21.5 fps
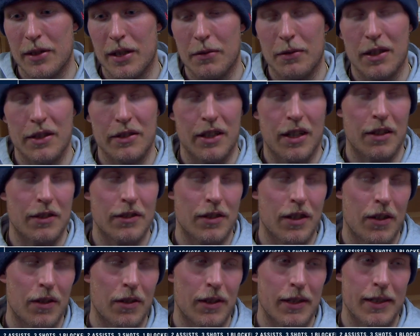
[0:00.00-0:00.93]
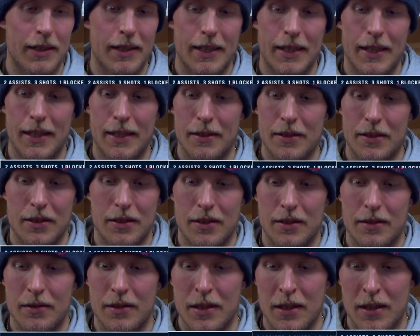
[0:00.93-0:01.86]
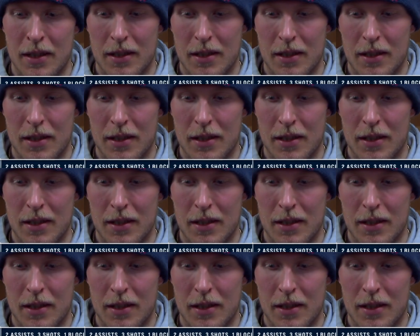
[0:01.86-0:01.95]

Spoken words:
well down low, and just,